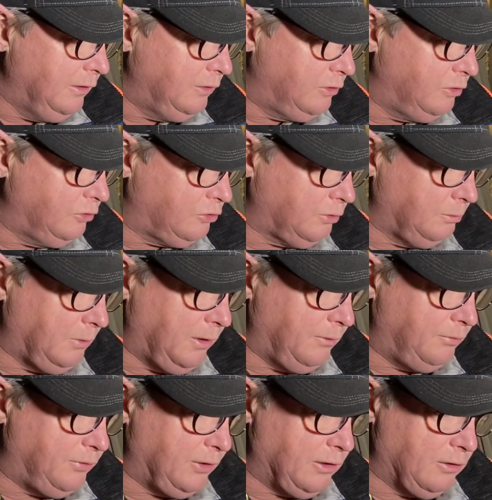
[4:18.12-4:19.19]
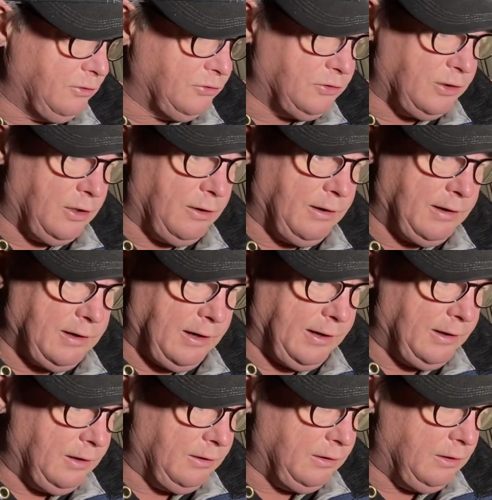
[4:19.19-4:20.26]
do some videos there at
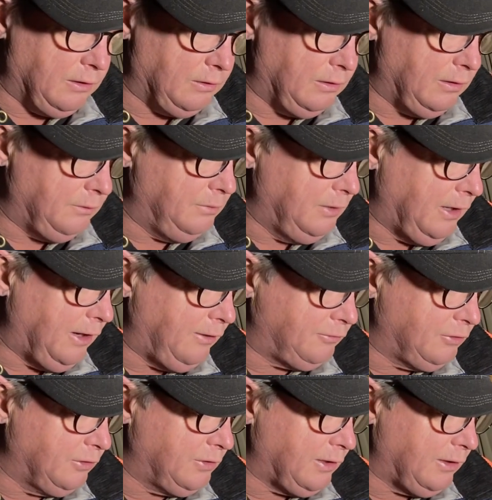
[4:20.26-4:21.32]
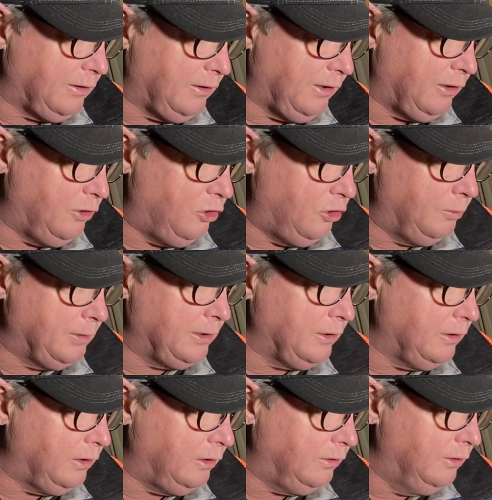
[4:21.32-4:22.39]
night. After dinner at home
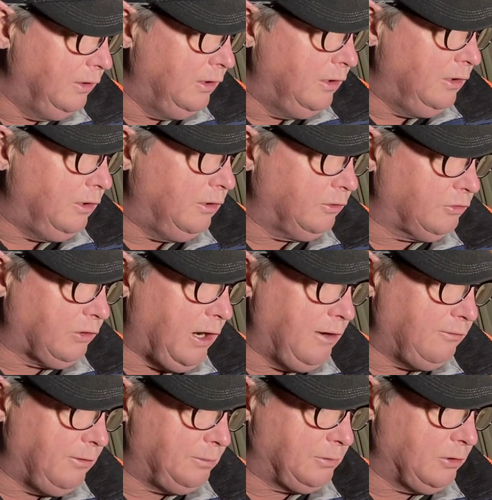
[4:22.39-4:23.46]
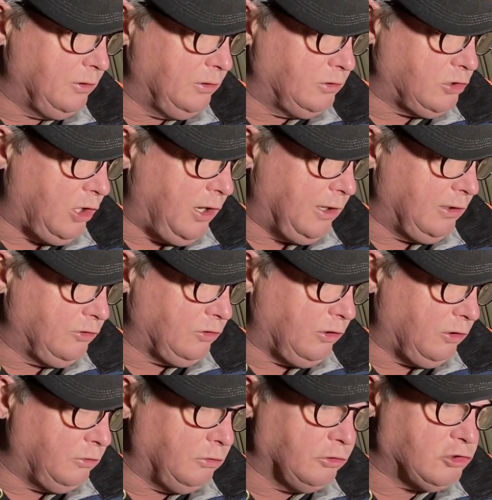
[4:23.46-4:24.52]
here, I'll drive up to Johnny's,
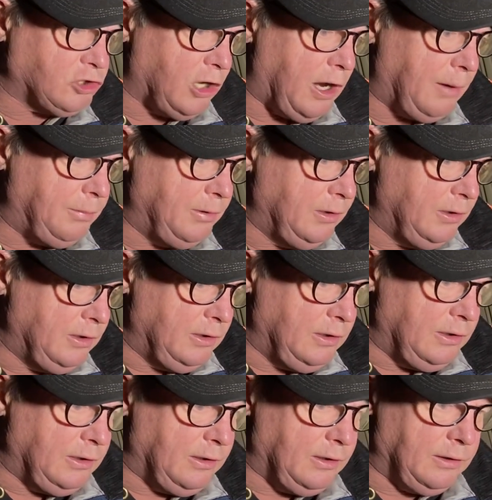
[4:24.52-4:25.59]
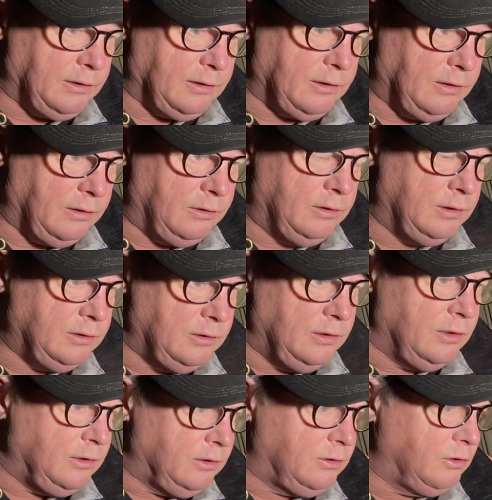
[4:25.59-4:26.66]
our old shop, and
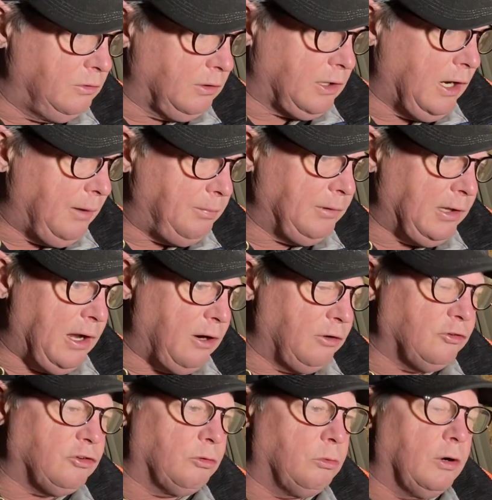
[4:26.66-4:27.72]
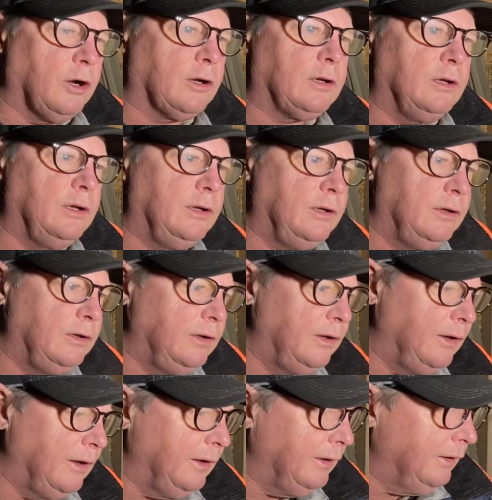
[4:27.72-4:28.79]
do a couple hours of work
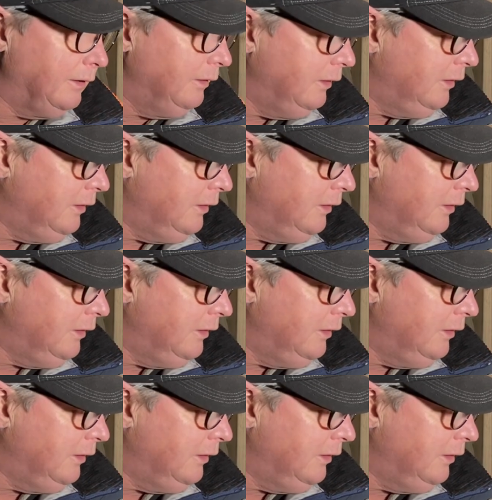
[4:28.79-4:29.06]
and